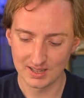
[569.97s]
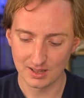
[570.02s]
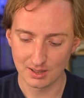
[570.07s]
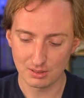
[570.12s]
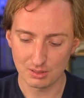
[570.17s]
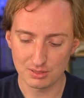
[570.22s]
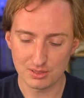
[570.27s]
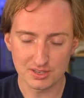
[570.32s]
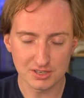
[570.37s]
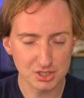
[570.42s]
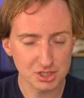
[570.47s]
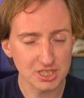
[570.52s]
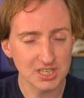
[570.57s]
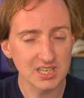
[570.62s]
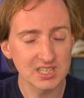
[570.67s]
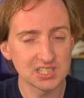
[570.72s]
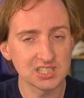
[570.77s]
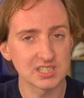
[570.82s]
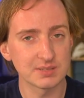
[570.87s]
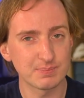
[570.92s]
the
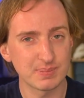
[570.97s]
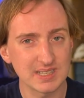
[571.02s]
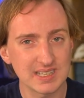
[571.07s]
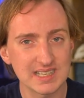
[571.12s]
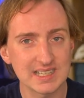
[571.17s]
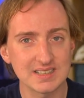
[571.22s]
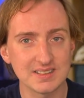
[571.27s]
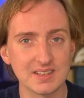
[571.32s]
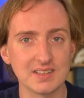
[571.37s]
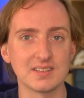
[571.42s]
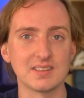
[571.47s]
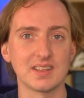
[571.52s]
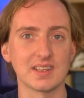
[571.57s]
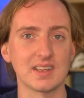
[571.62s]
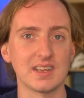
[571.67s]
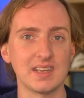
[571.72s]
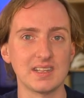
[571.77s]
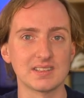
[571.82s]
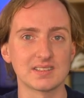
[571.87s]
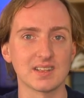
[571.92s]
sheer speed this thing
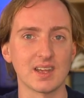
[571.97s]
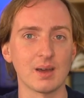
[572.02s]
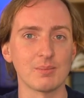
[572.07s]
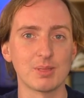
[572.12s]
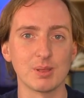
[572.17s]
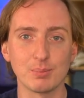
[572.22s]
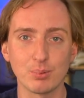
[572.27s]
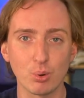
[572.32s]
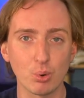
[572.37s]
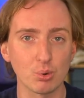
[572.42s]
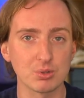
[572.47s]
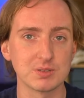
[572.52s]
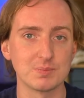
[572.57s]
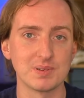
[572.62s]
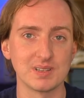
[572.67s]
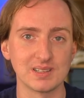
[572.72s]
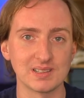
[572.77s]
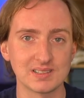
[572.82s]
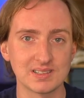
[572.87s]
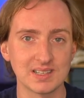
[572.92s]
heats up, the
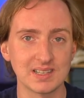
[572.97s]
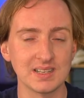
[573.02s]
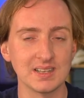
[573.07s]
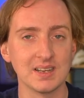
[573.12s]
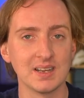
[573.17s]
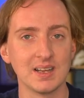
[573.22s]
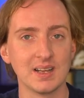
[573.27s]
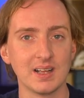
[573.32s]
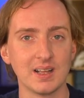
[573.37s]
portability,